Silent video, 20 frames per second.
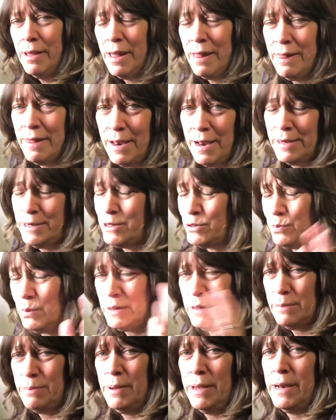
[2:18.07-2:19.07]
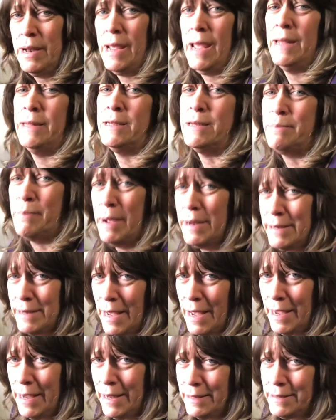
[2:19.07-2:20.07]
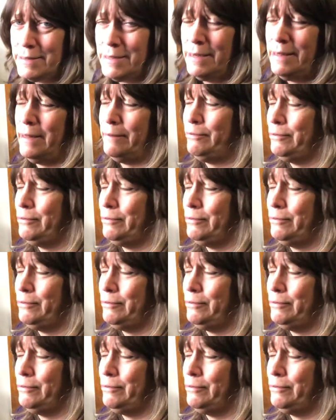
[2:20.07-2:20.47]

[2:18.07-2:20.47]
and then I just went to bed. I ended my day and said,